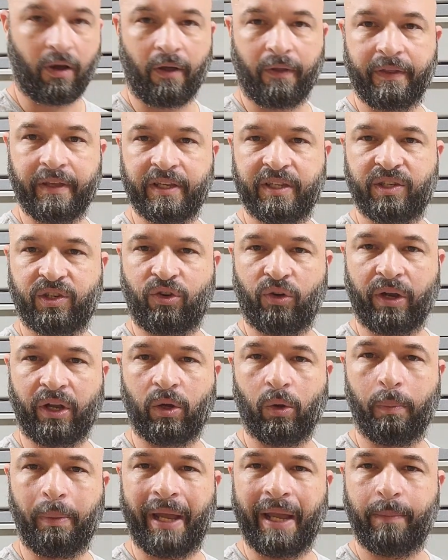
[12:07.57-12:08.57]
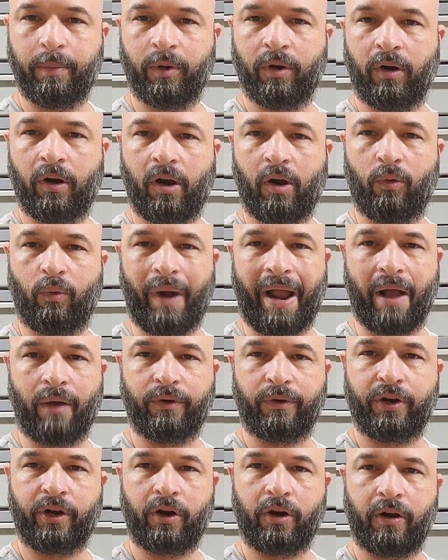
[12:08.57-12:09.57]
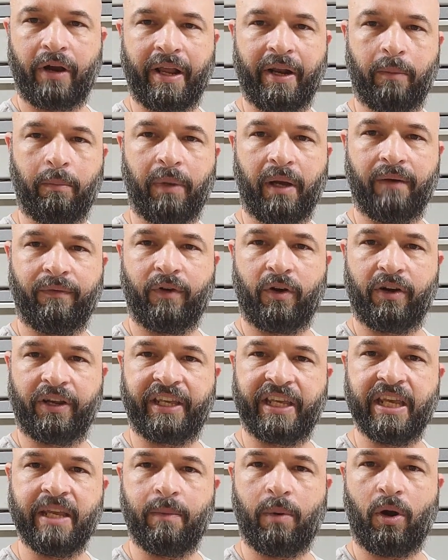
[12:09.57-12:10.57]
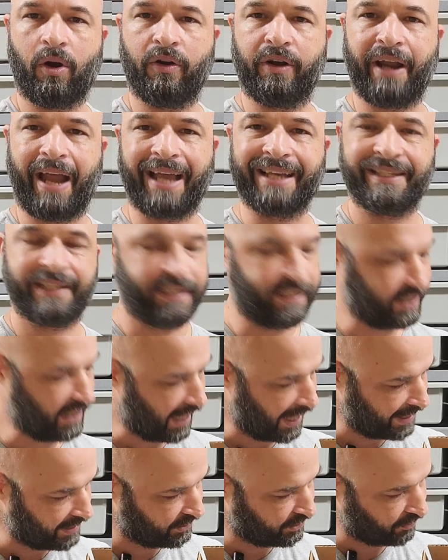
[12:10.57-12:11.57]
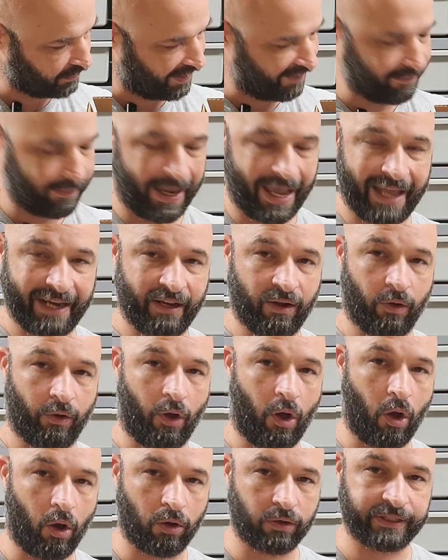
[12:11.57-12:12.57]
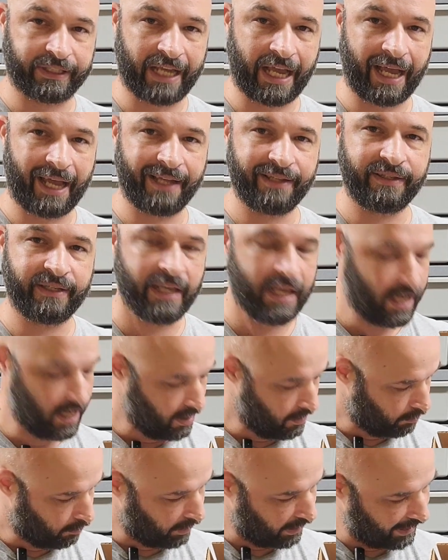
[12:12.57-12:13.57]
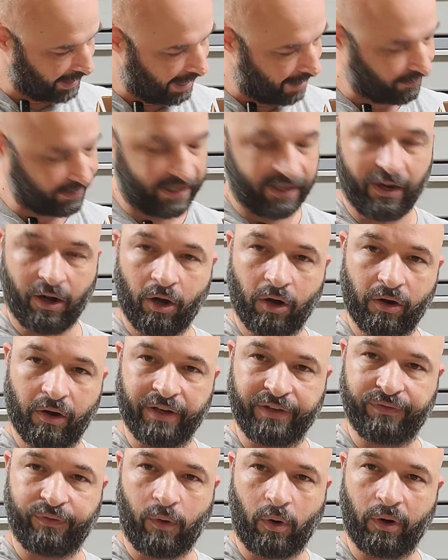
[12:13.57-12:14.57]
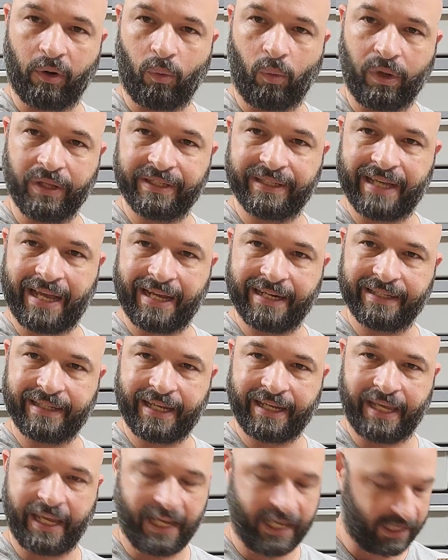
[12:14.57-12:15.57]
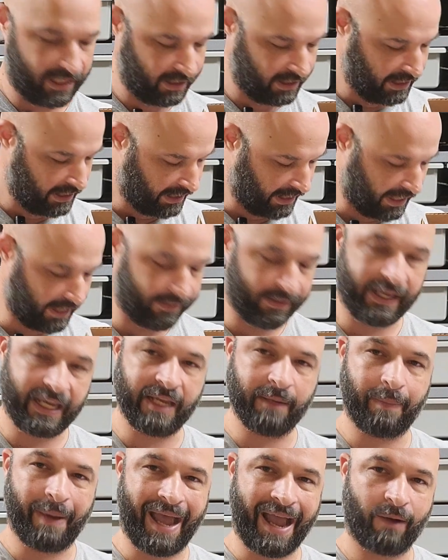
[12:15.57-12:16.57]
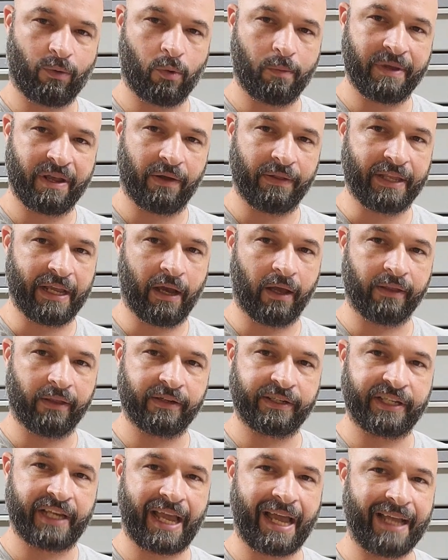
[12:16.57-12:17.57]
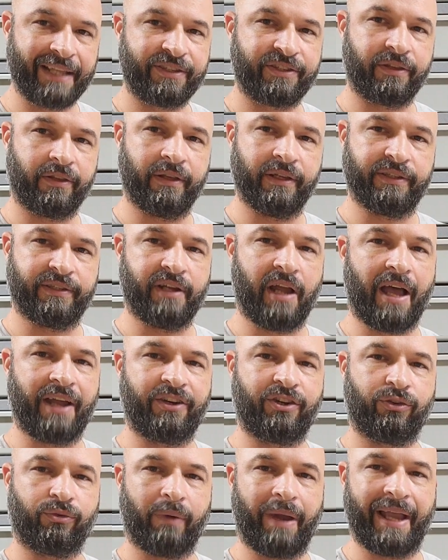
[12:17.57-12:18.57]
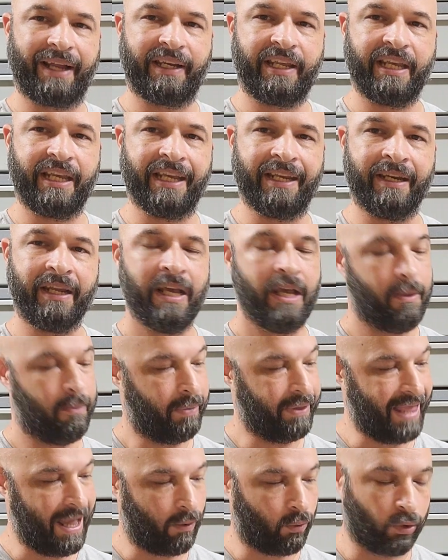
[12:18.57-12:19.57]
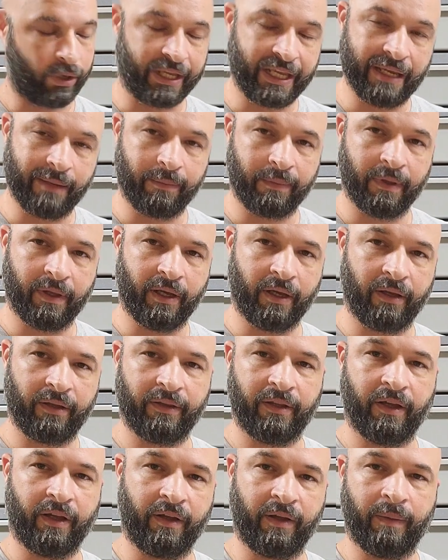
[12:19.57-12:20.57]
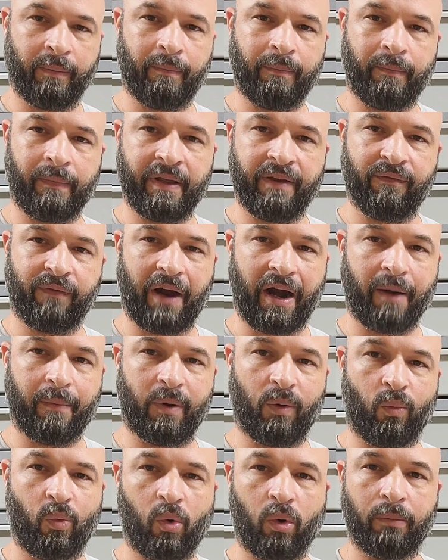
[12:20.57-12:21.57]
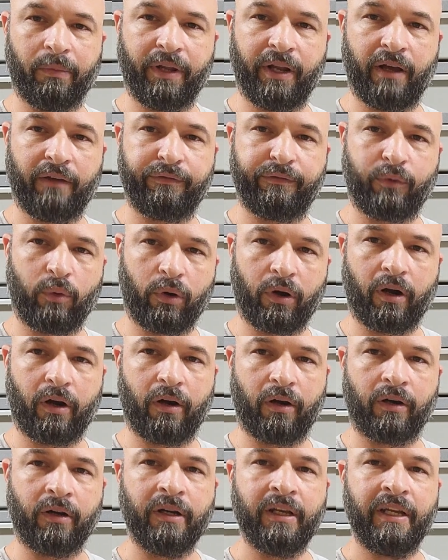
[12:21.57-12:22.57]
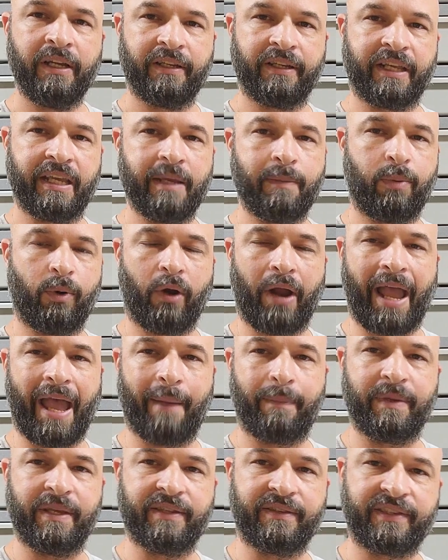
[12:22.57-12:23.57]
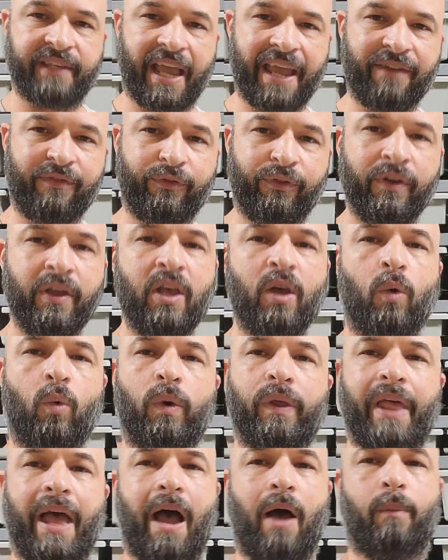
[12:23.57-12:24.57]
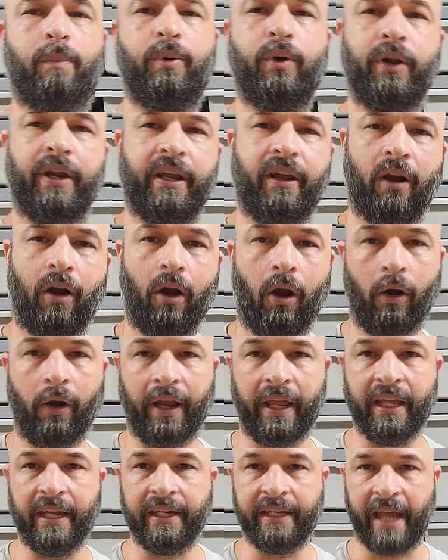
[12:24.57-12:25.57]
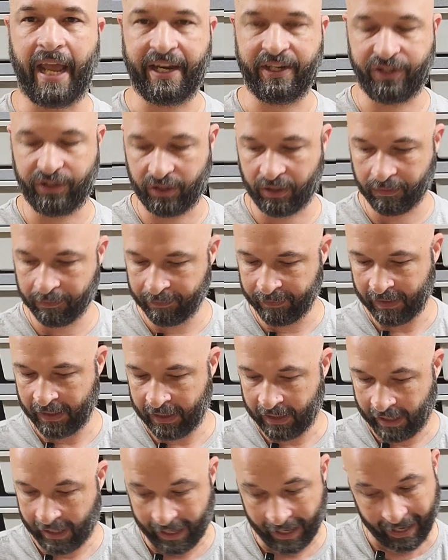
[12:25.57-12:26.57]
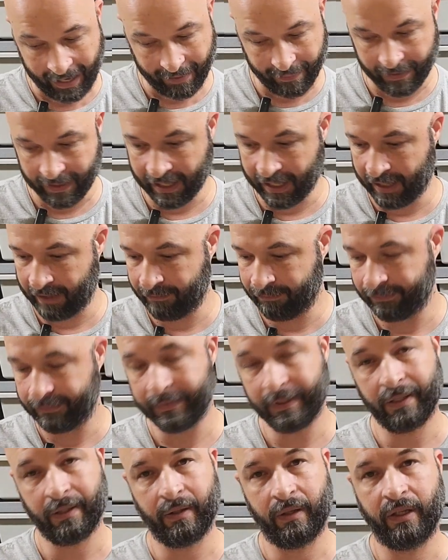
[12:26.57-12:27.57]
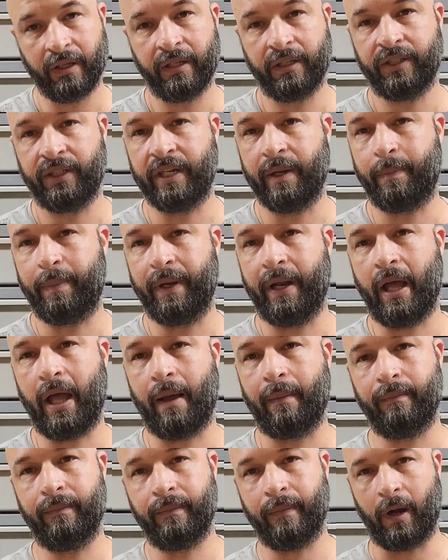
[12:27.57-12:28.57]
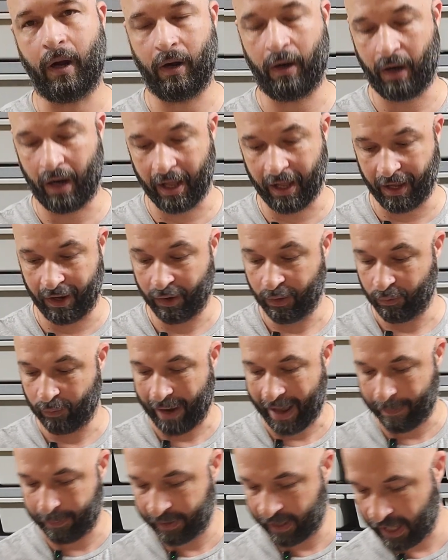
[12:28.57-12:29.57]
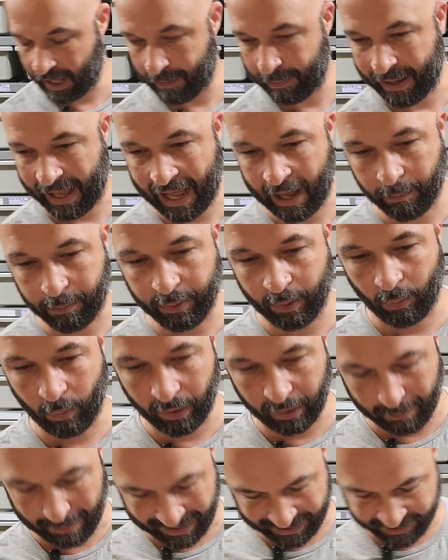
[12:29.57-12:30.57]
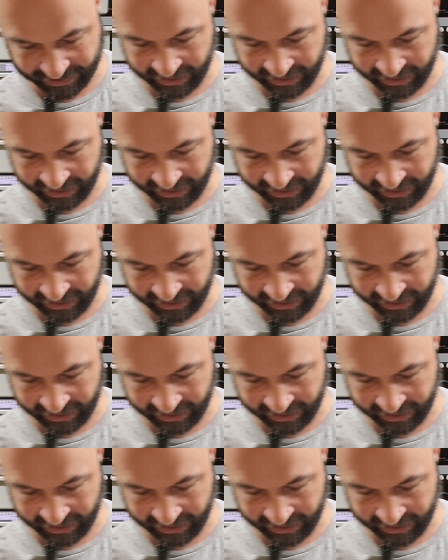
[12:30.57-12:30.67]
all this crinkle paper around her and above her to keep her nice and tight. She'll have padding on all sides, but I'll get her as far to one side as I can, and the heat pack will be on the other side so that it's not direct heat. But that will keep the environment warm enough for her to keep her happy and safe without putting her in danger. And then ship it up or wrap it up. I'll put one of my